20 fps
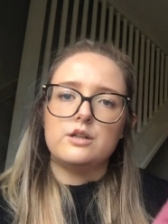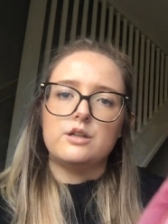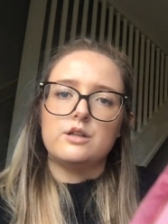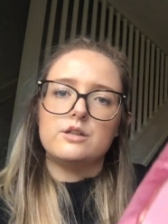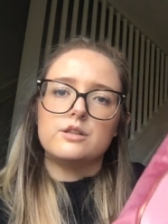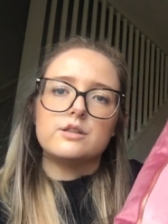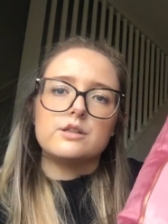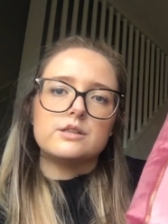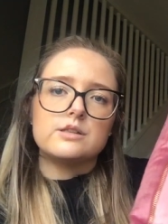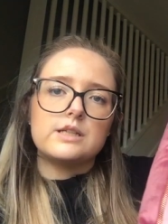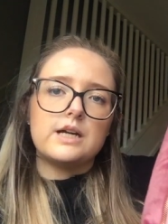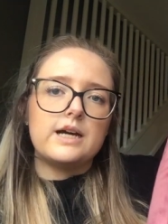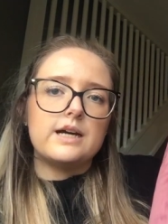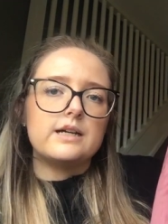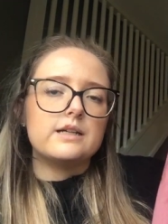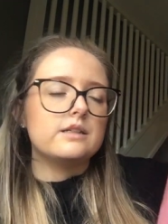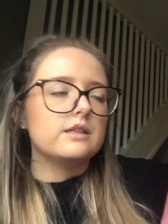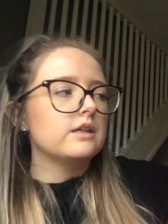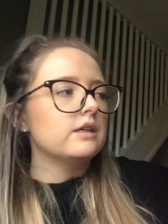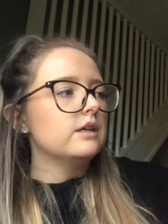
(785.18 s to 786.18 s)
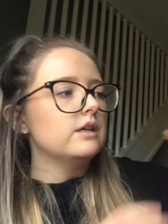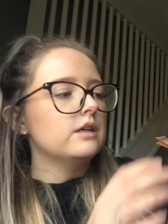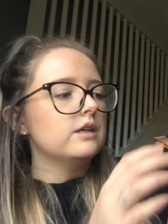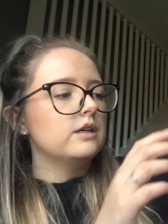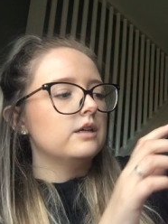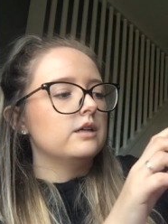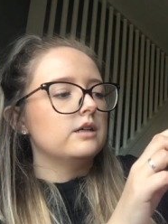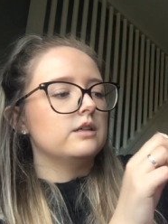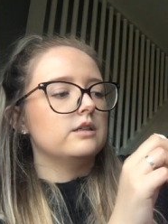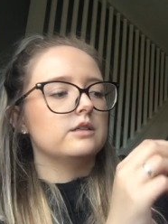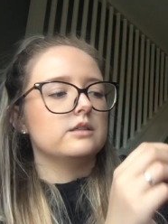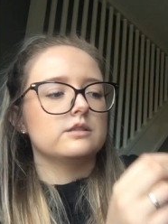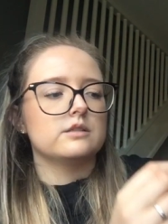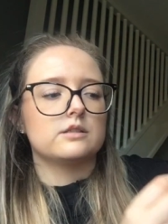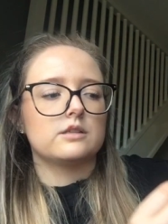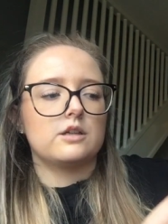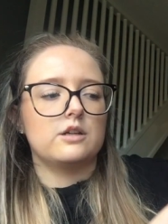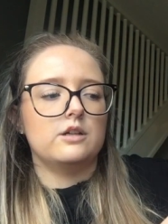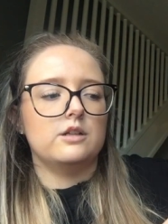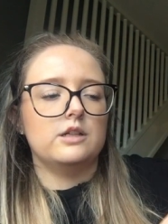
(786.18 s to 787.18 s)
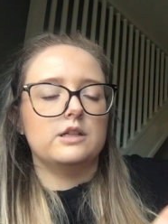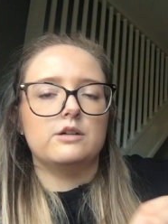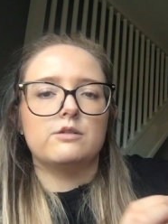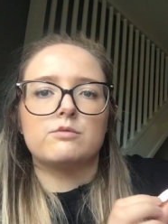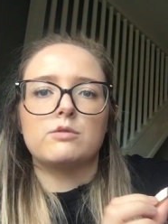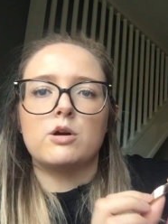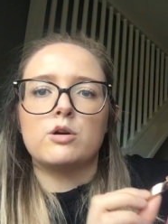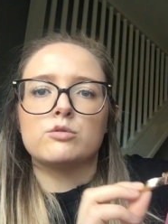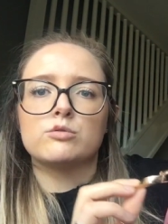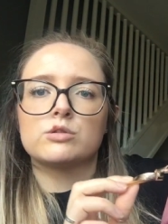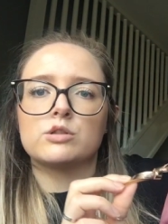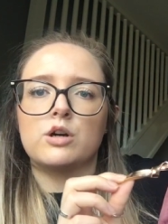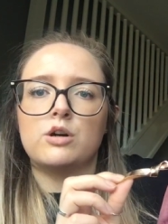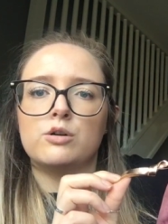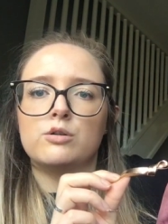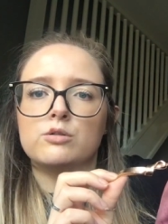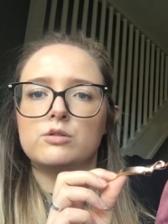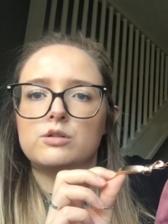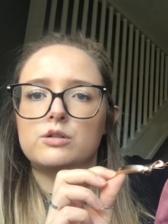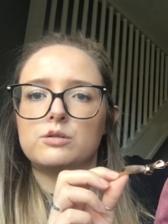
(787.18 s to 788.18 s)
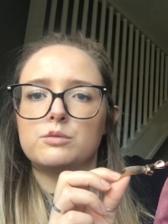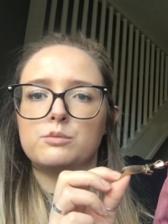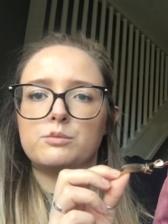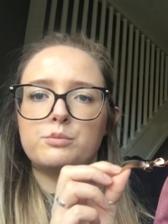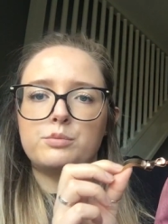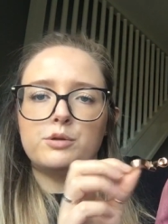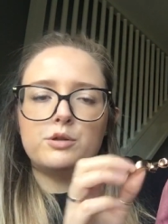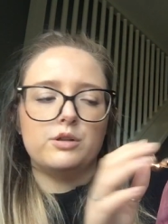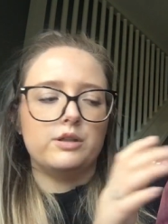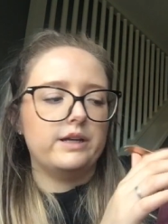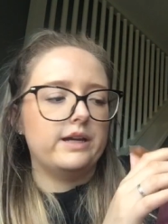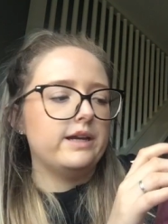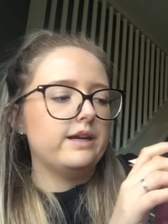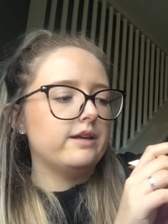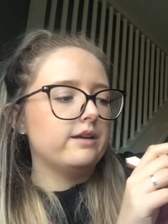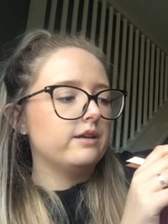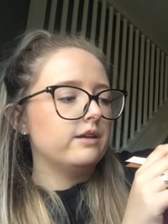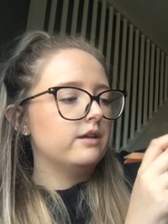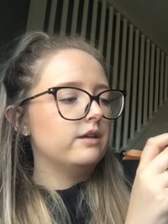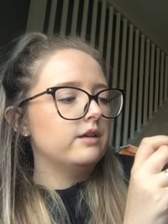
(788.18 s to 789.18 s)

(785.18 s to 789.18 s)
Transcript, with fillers: on the side. It's got a little rose gold pulley,